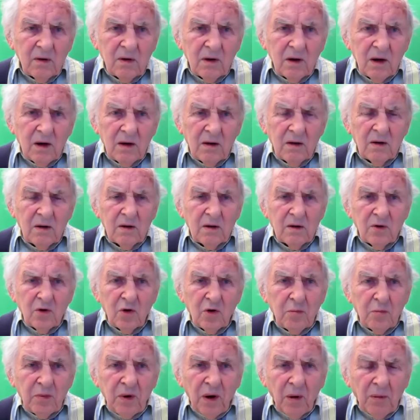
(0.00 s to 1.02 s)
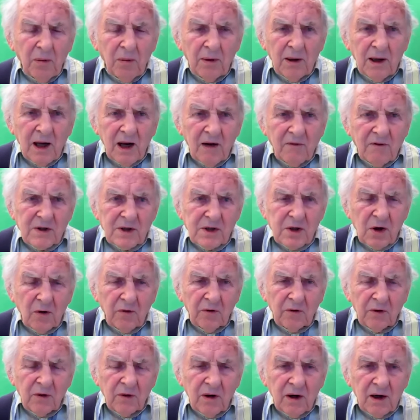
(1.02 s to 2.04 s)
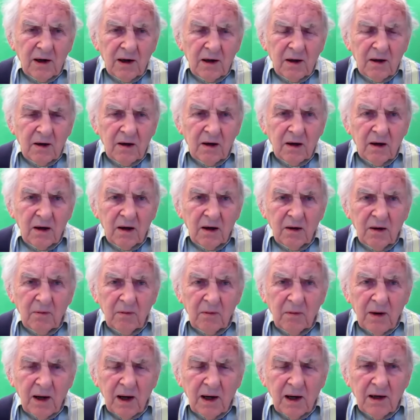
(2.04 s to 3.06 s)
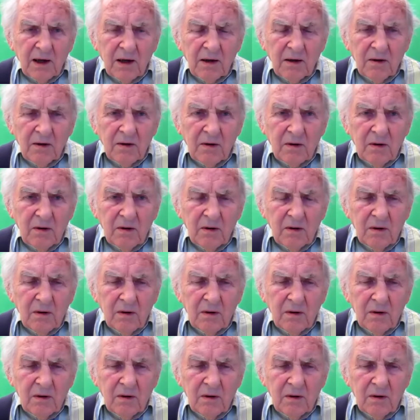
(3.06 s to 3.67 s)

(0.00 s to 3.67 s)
Okay, you probably have a soft click, Anand.